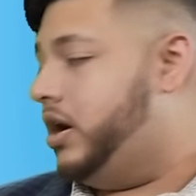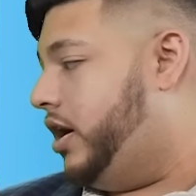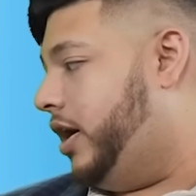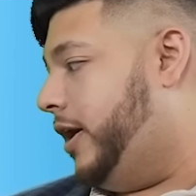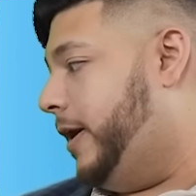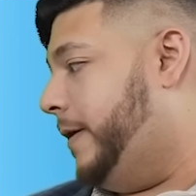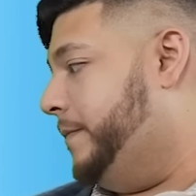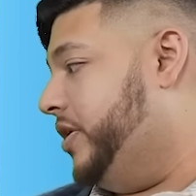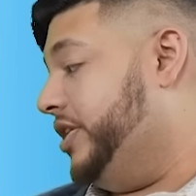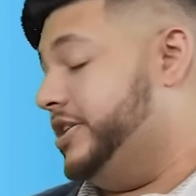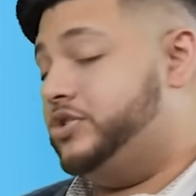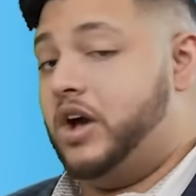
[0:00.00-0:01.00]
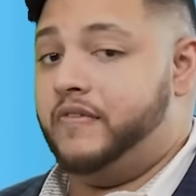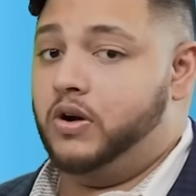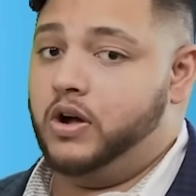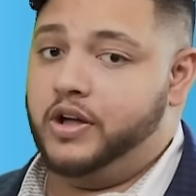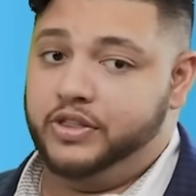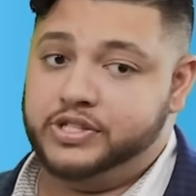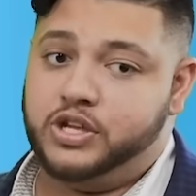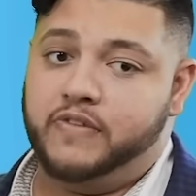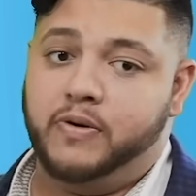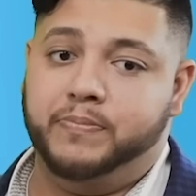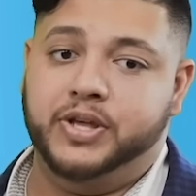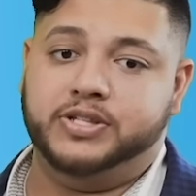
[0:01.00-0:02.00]
Unless you have
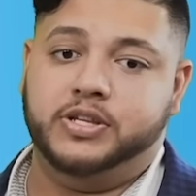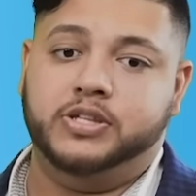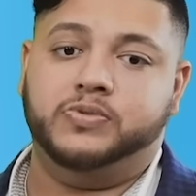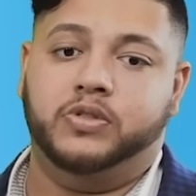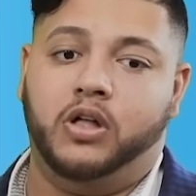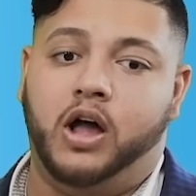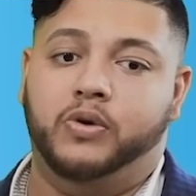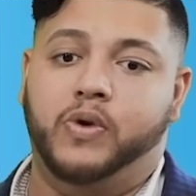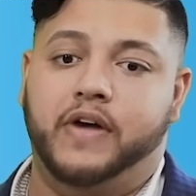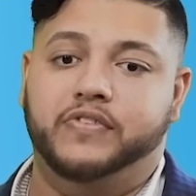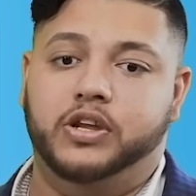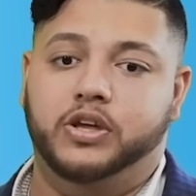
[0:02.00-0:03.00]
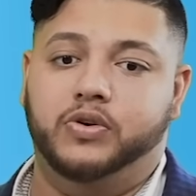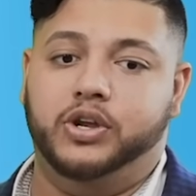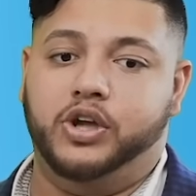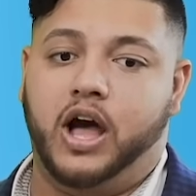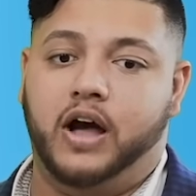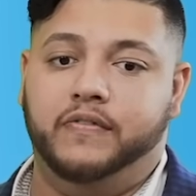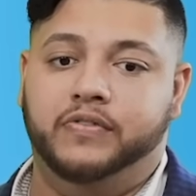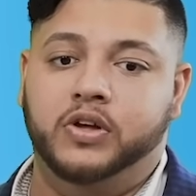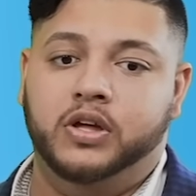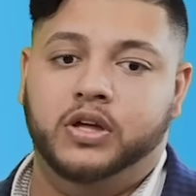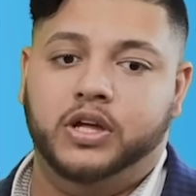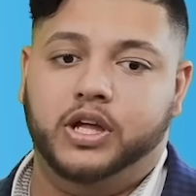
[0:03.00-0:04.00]
a business with a lot of revenue and you have
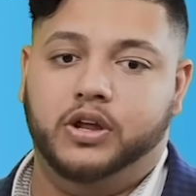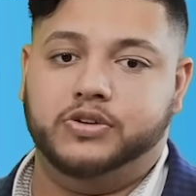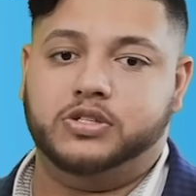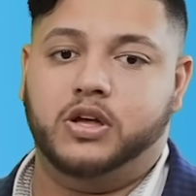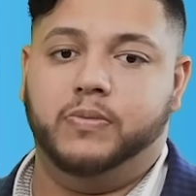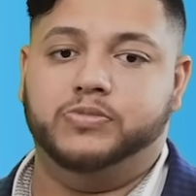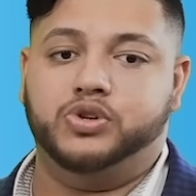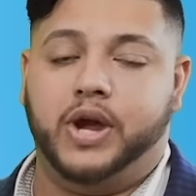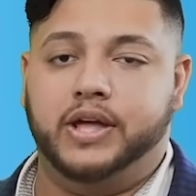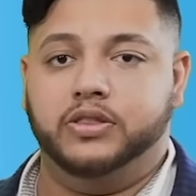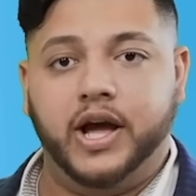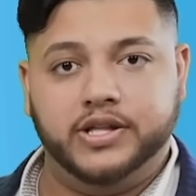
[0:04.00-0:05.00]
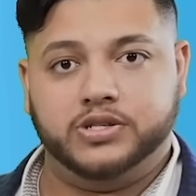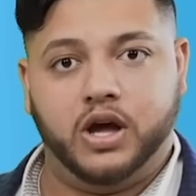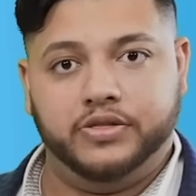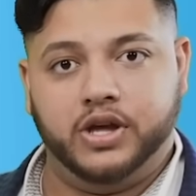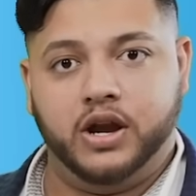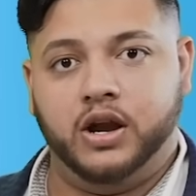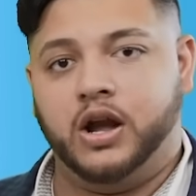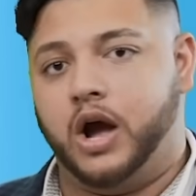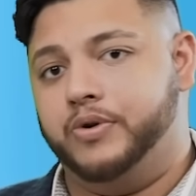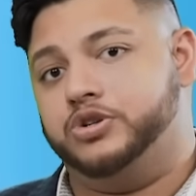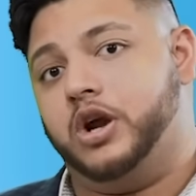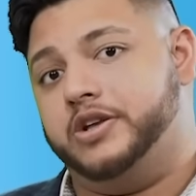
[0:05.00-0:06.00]
some trade lines on there,
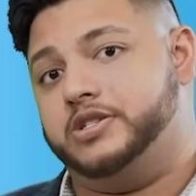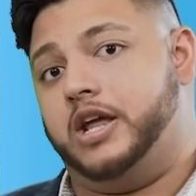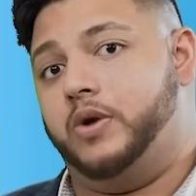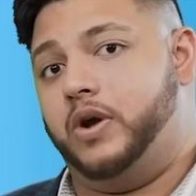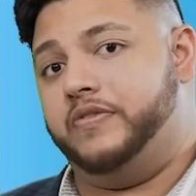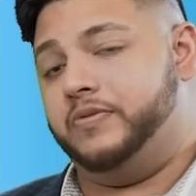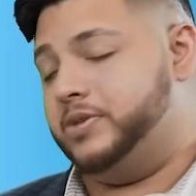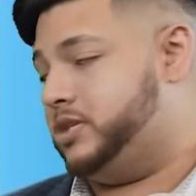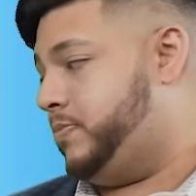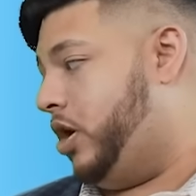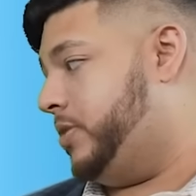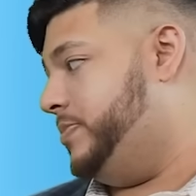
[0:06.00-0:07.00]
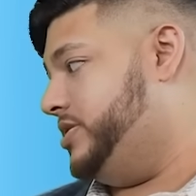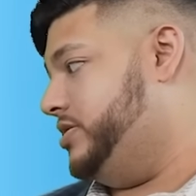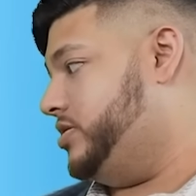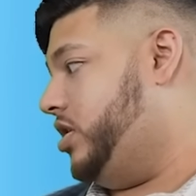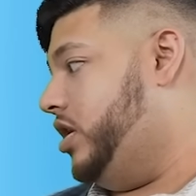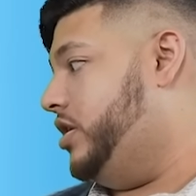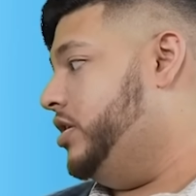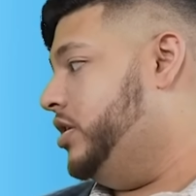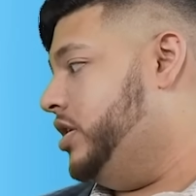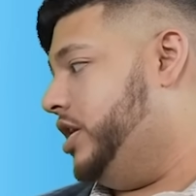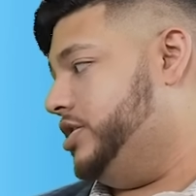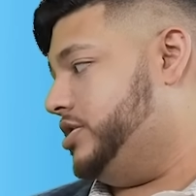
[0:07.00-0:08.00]
I would try to stay away from the Spark business card
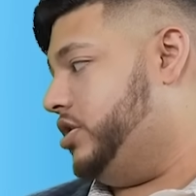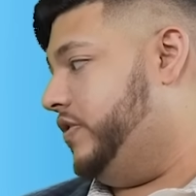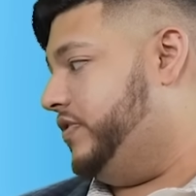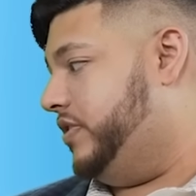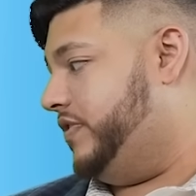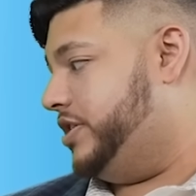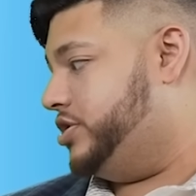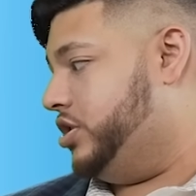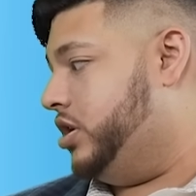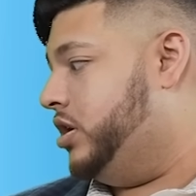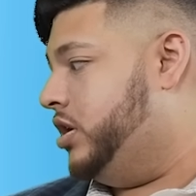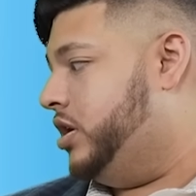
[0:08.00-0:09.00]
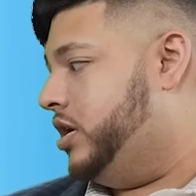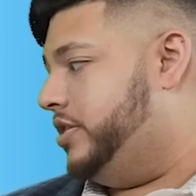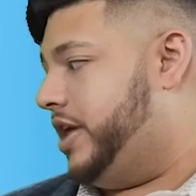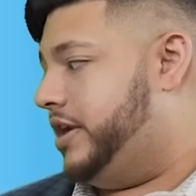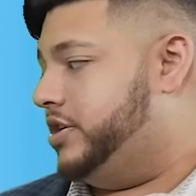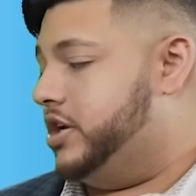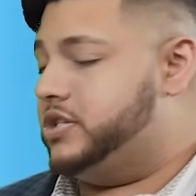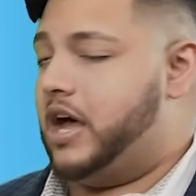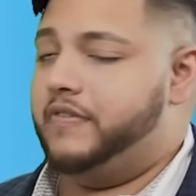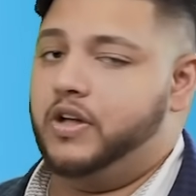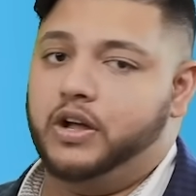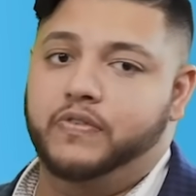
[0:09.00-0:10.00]
and just go for the Venture. That does
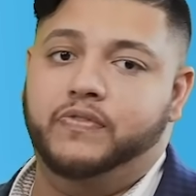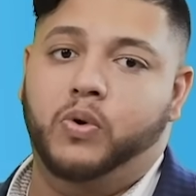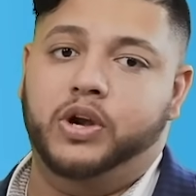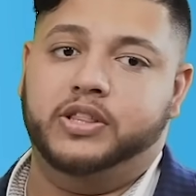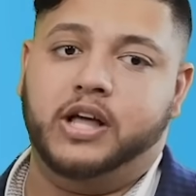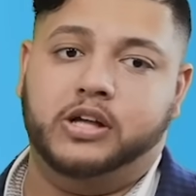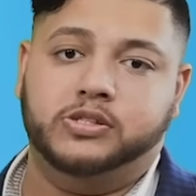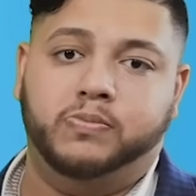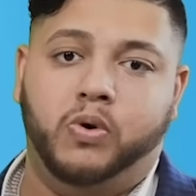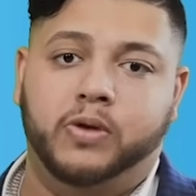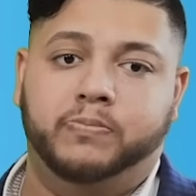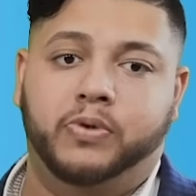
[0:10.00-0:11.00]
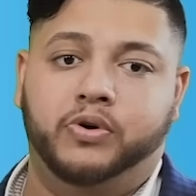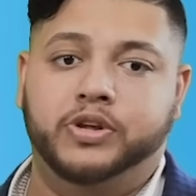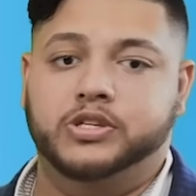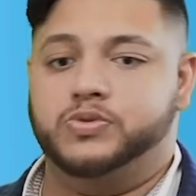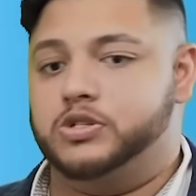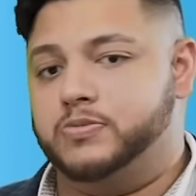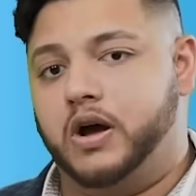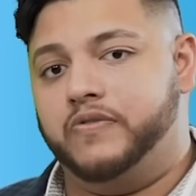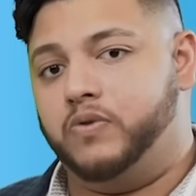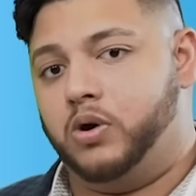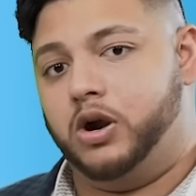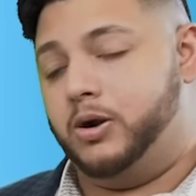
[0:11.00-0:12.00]
have like a 40,000 point bonus, which is about
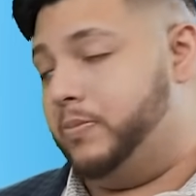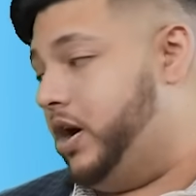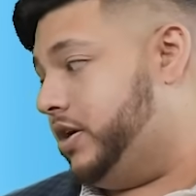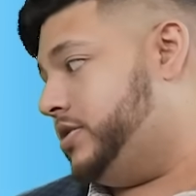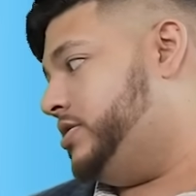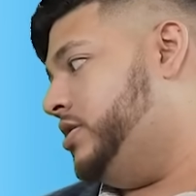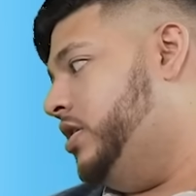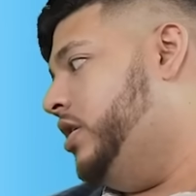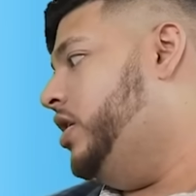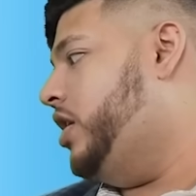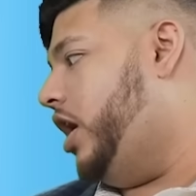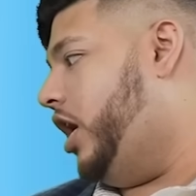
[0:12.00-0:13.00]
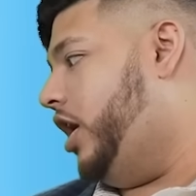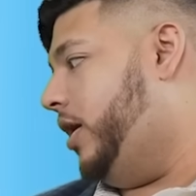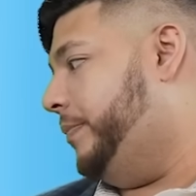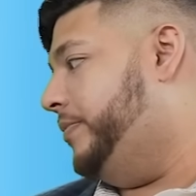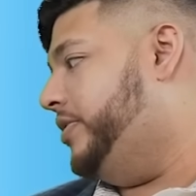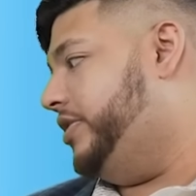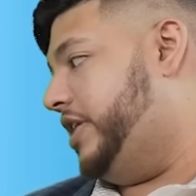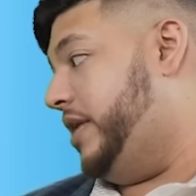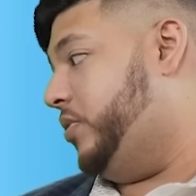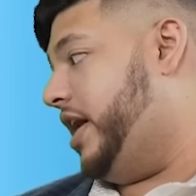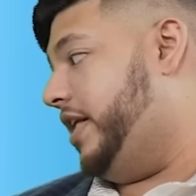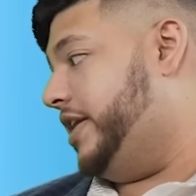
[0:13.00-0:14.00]
$400.
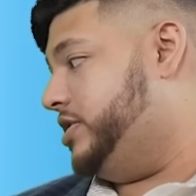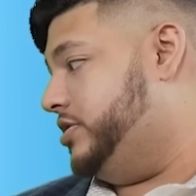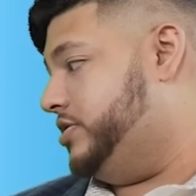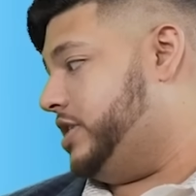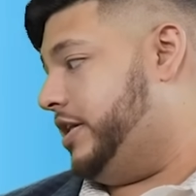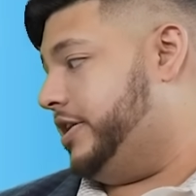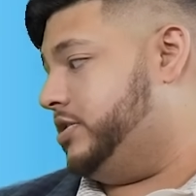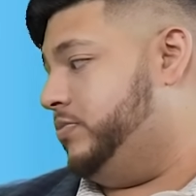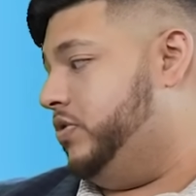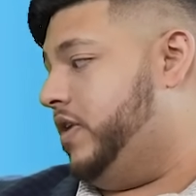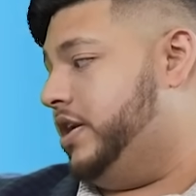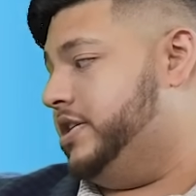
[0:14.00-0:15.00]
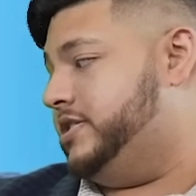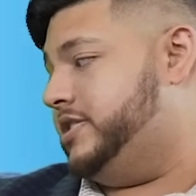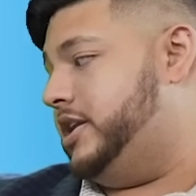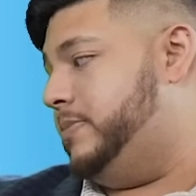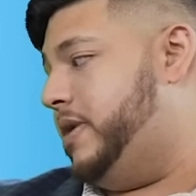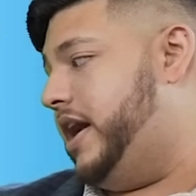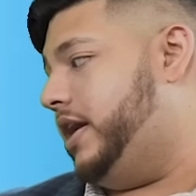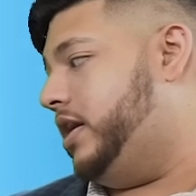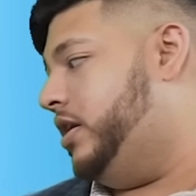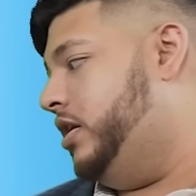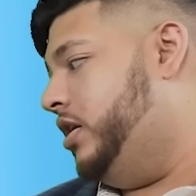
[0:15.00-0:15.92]
Then what I like to do is I like to move on to Citibank.